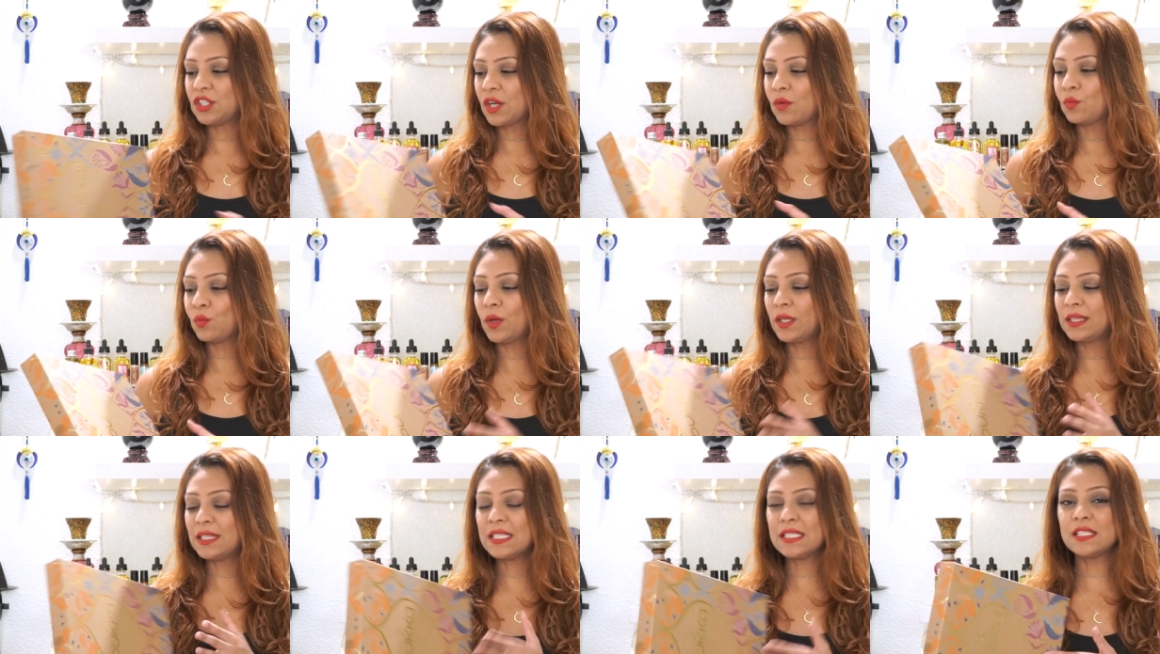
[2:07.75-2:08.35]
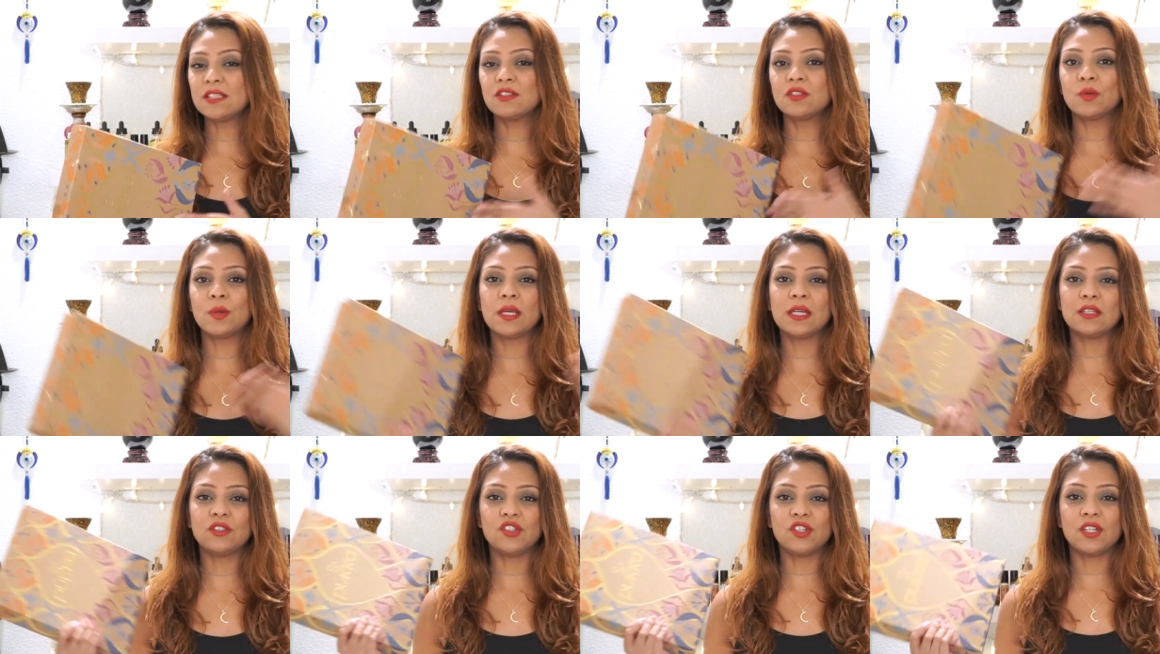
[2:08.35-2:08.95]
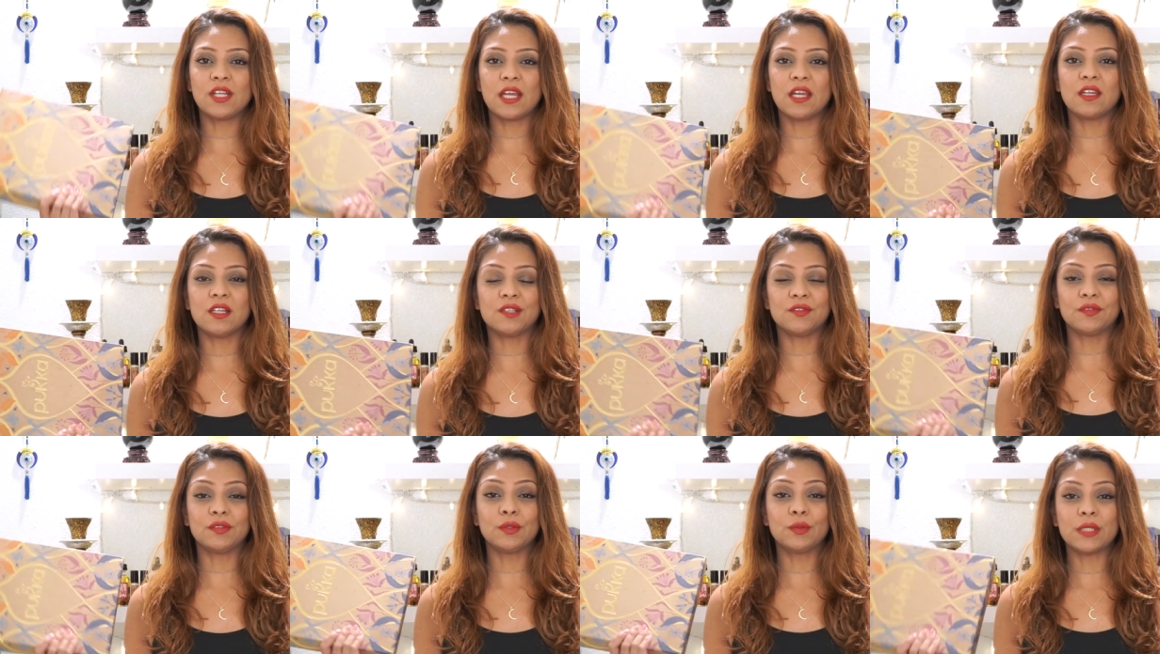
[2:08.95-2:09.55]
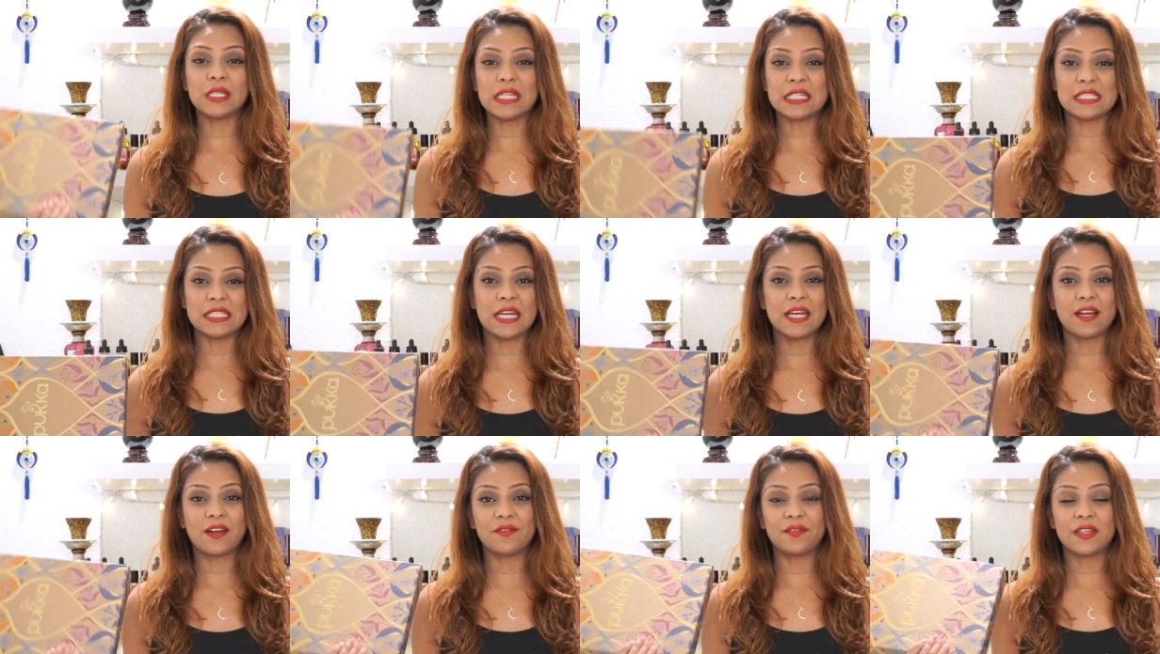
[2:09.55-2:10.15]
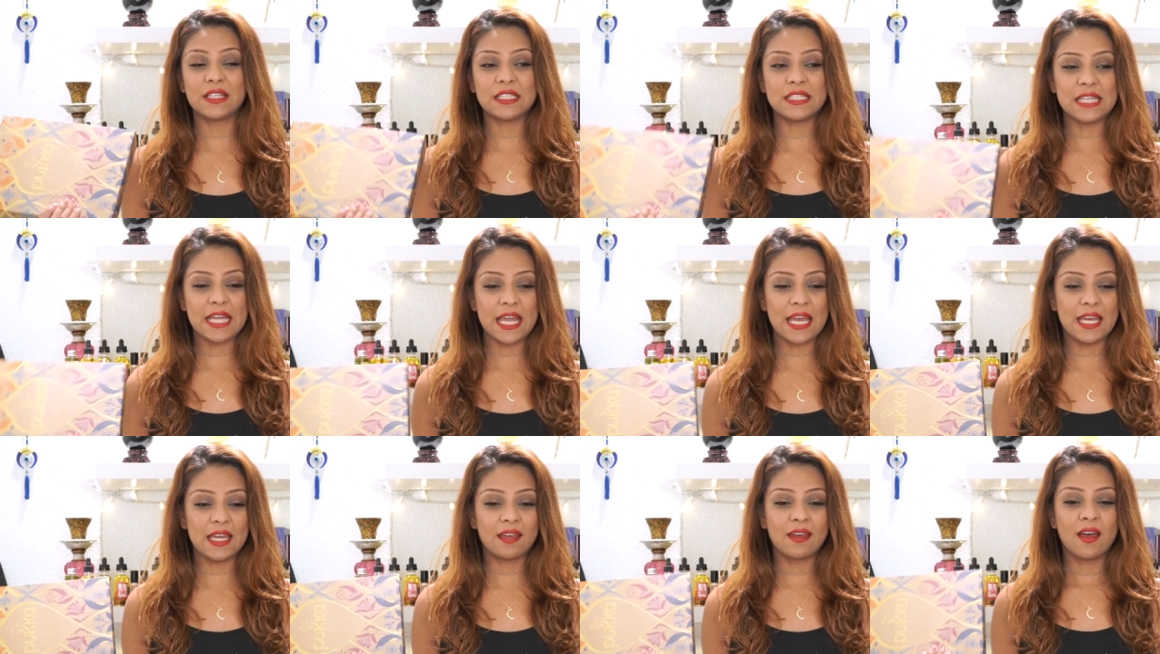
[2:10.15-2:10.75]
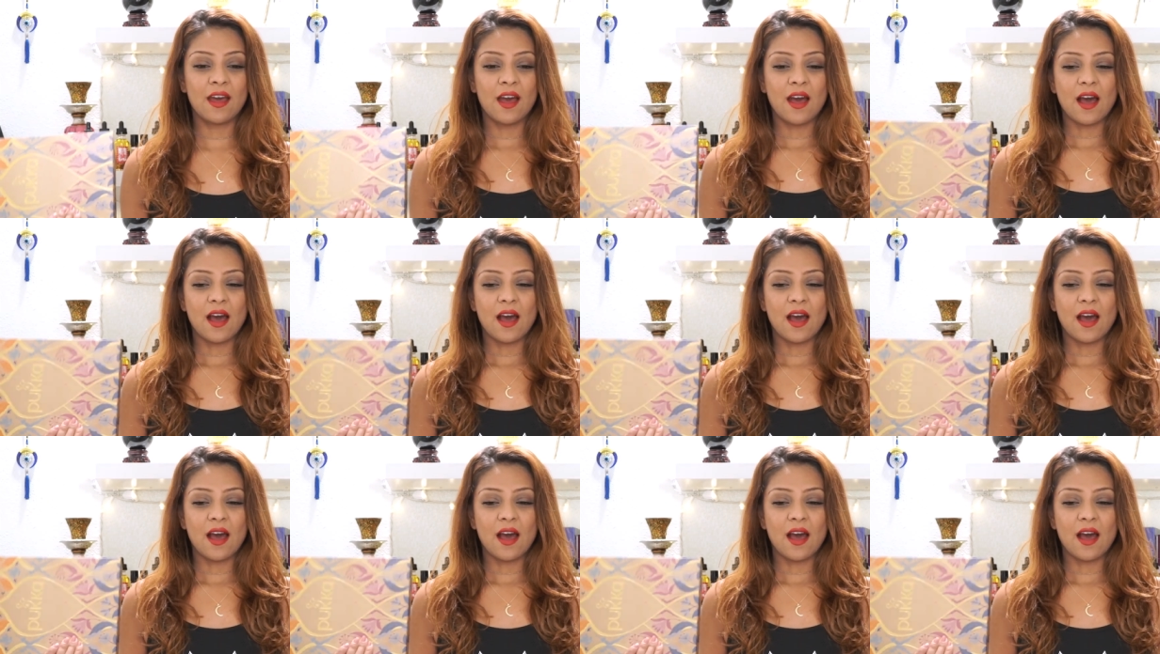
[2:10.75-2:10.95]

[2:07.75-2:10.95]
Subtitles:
And what this is doing is you're getting your fluid intake of the day.